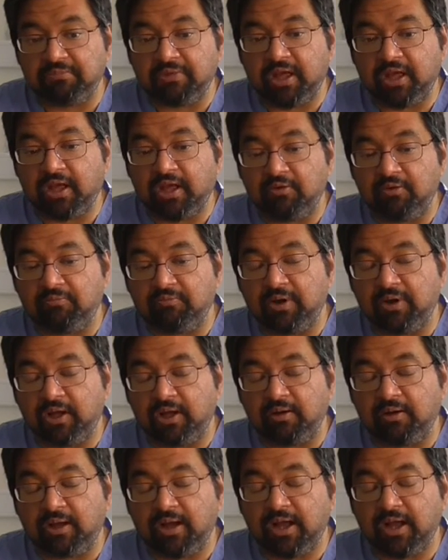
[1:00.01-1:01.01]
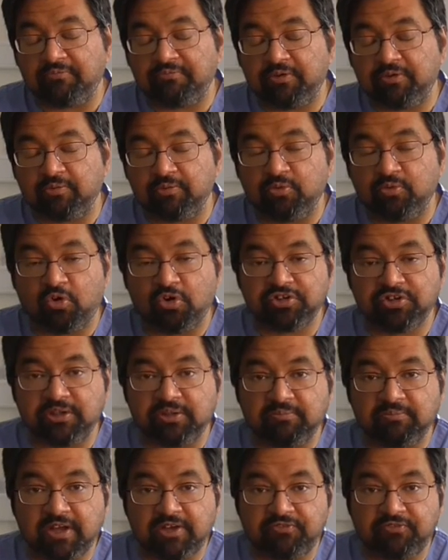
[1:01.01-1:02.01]
have trouble
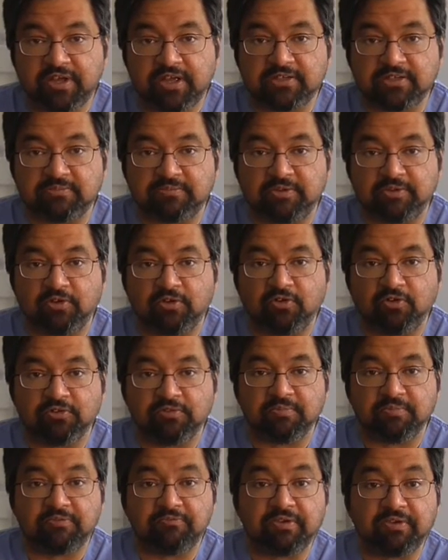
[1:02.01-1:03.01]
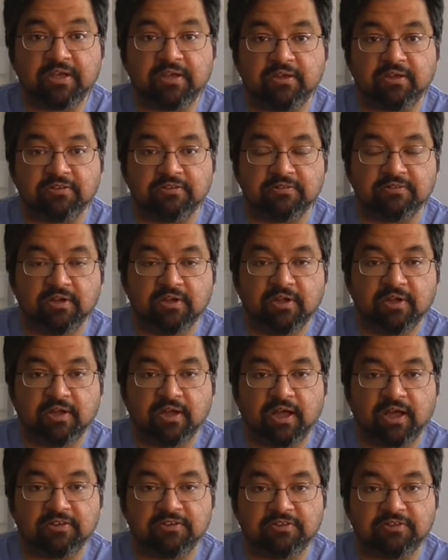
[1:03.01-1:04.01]
washing my face because my fingers,
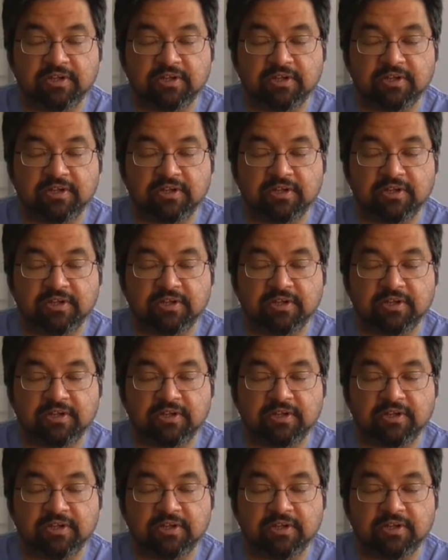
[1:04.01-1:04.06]
I